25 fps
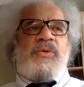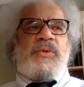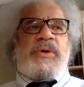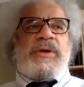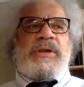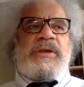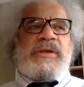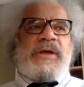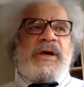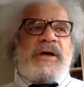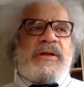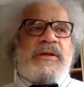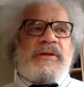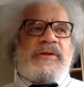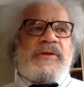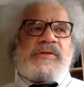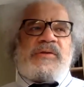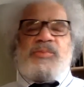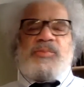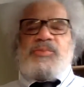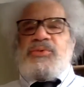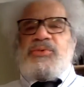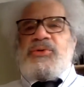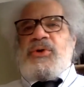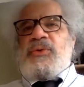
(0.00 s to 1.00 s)
when Douglass
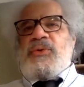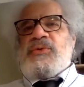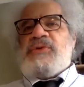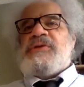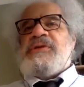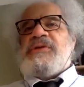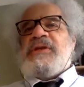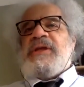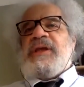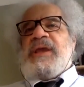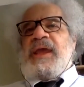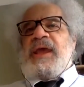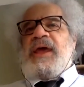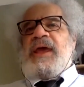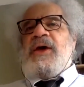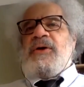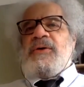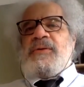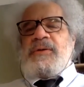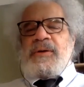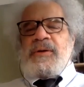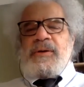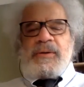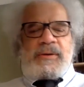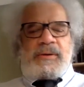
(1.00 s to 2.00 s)
approached the
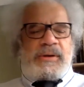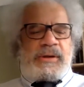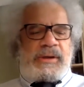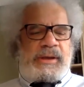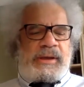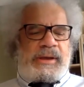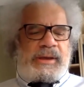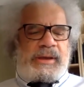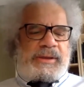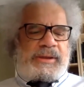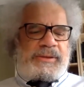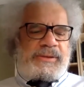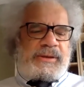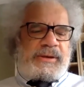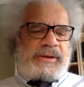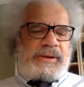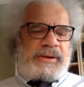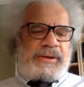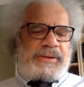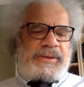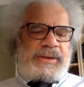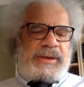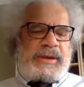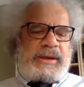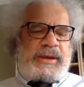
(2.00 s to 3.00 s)
counter,
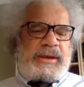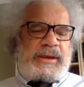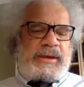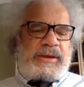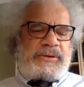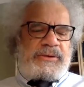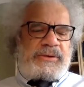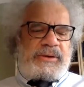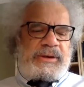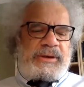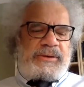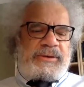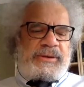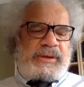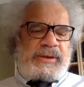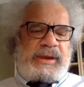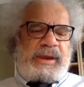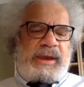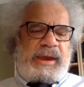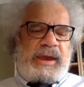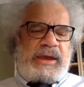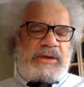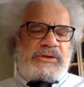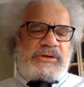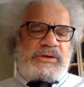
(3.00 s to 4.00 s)
the
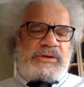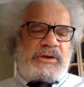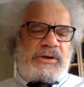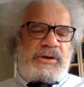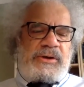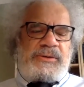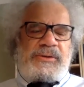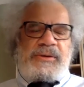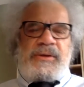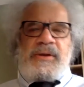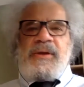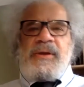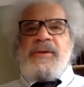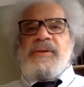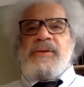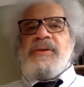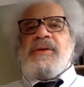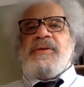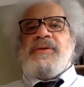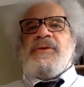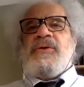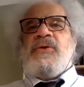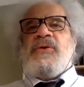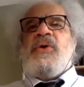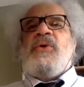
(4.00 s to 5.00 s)
cashier,
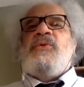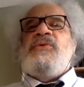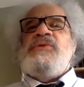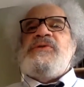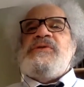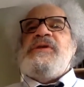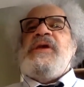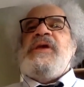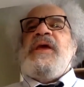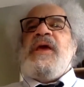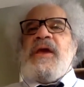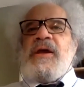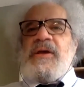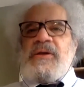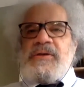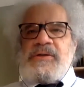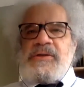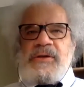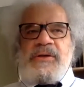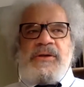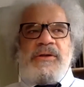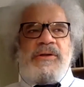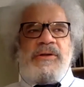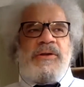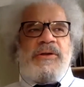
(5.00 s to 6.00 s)
the concierge,
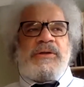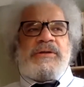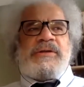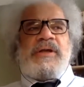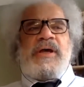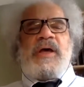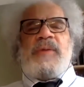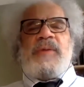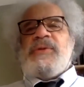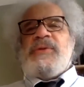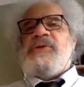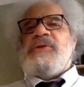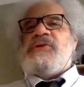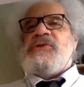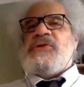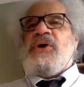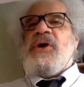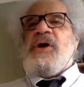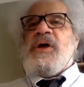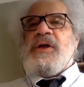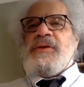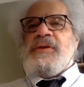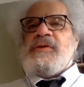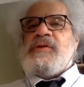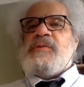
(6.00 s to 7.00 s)
who looked up and
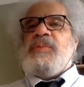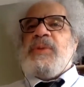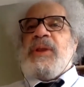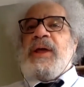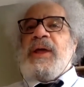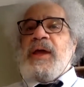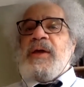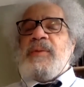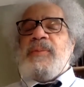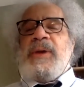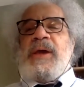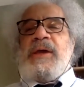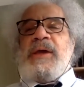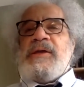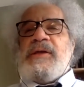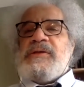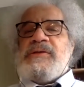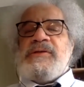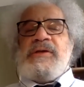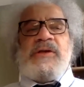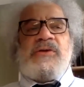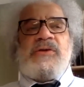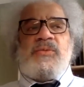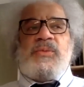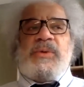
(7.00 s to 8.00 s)
saw this Black man and
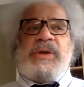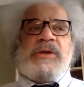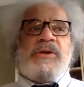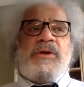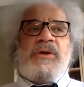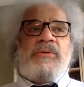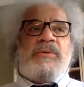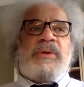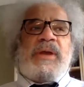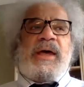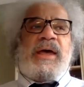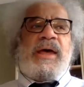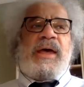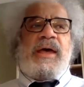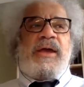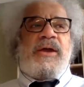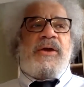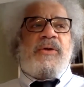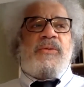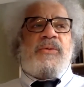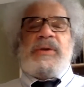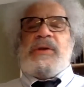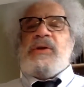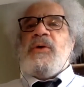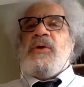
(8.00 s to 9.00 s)
says, we
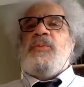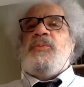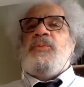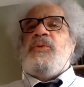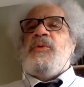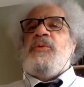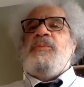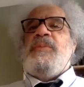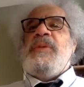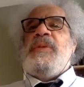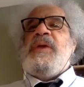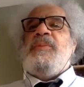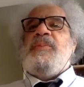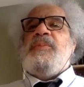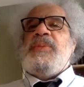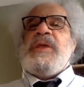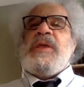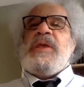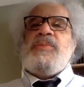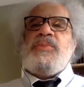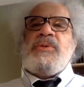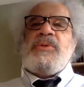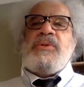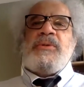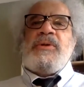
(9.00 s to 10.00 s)
don't permit
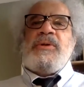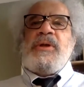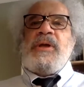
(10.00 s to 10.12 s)
people